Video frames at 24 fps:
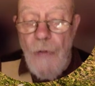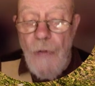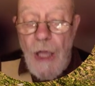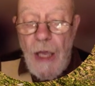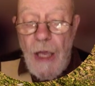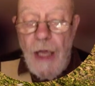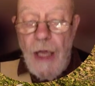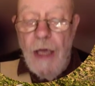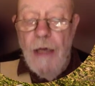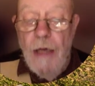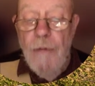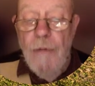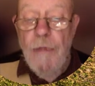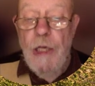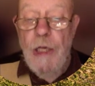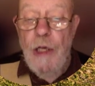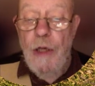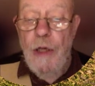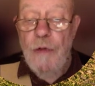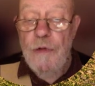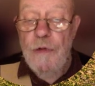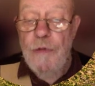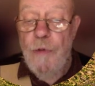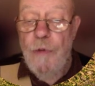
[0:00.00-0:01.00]

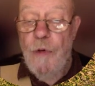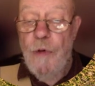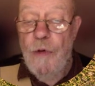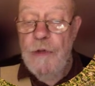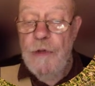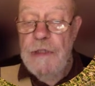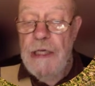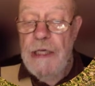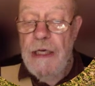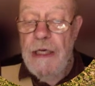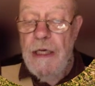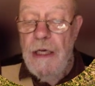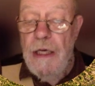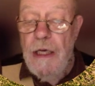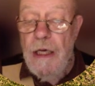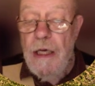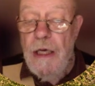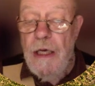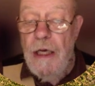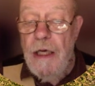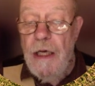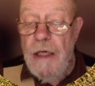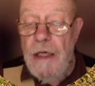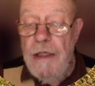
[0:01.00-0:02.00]
Loweswater.
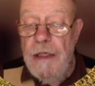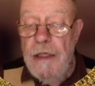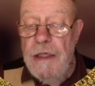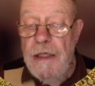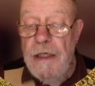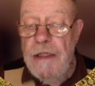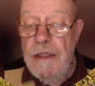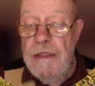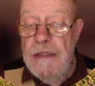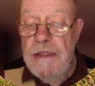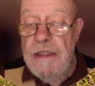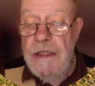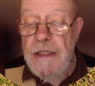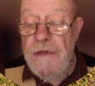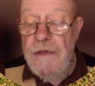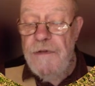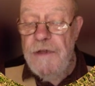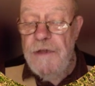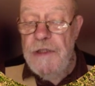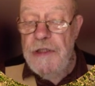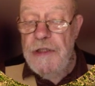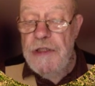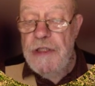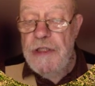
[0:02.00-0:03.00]
You can see if
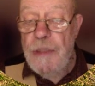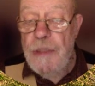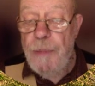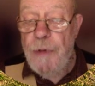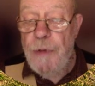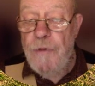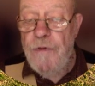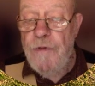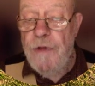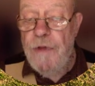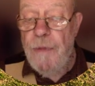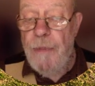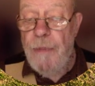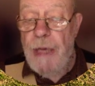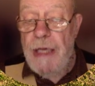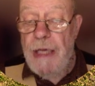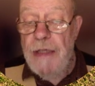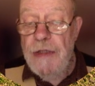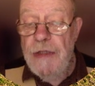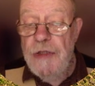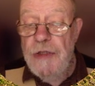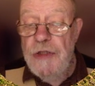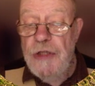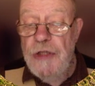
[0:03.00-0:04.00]
you're just above the
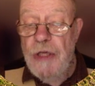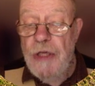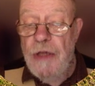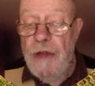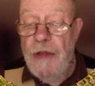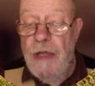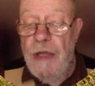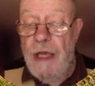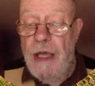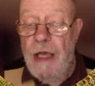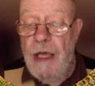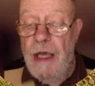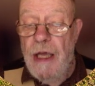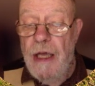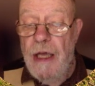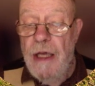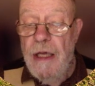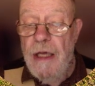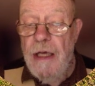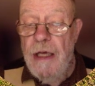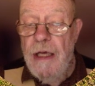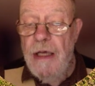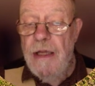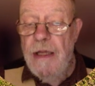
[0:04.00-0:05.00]
bench there,
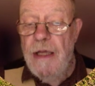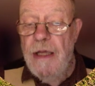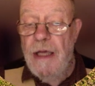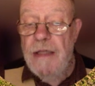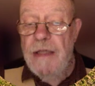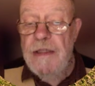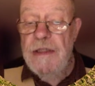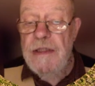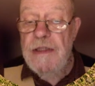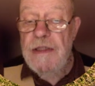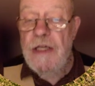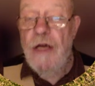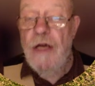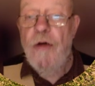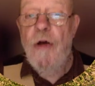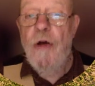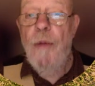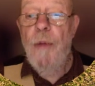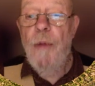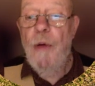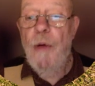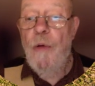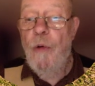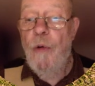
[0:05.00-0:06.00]
that is
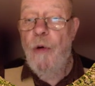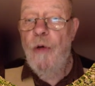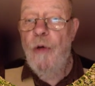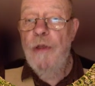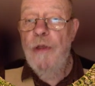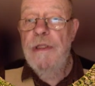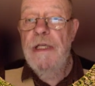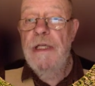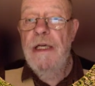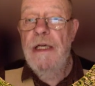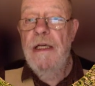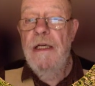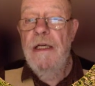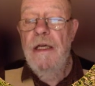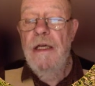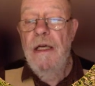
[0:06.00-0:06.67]
Crummock Water,